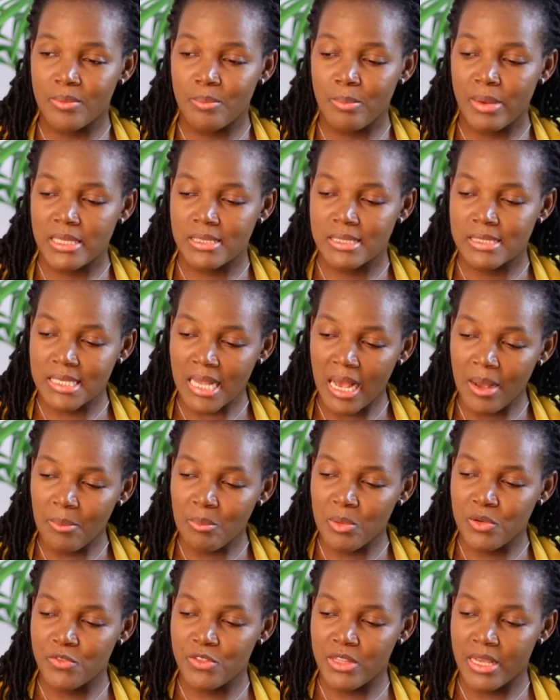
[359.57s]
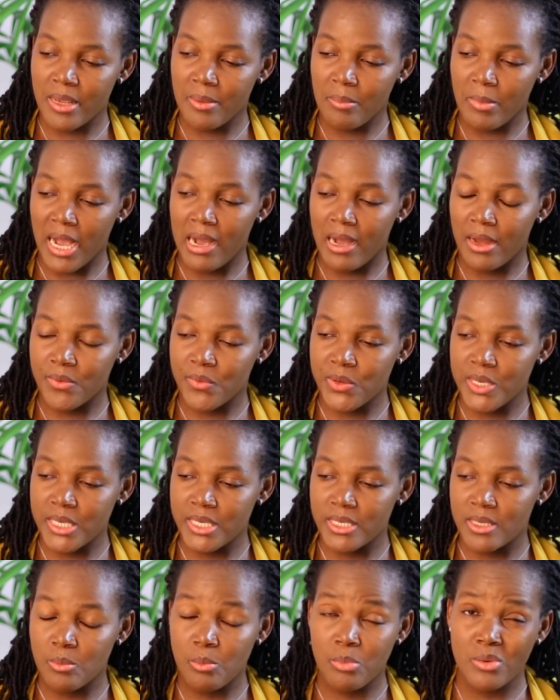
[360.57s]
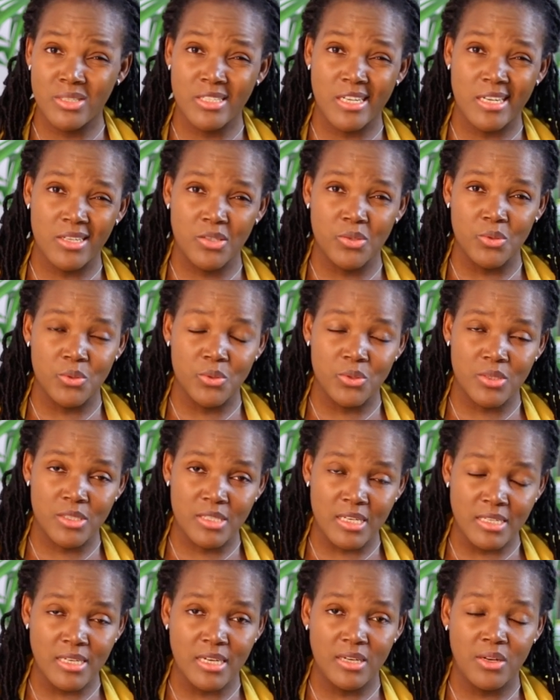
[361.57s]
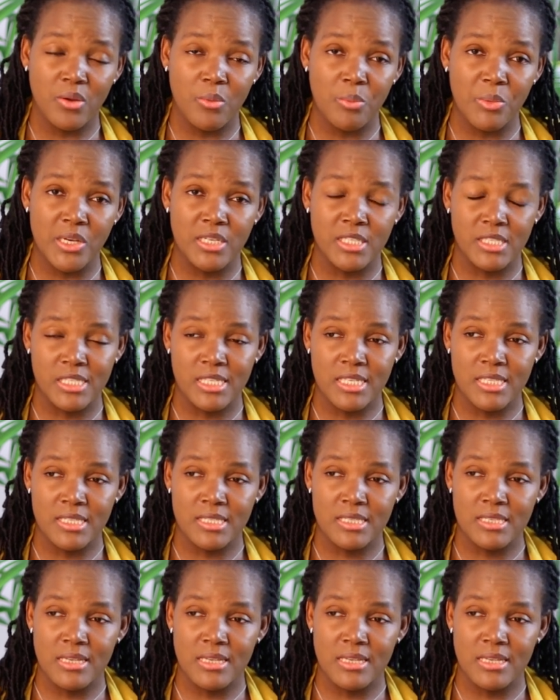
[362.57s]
but some of them are really important to certain communities.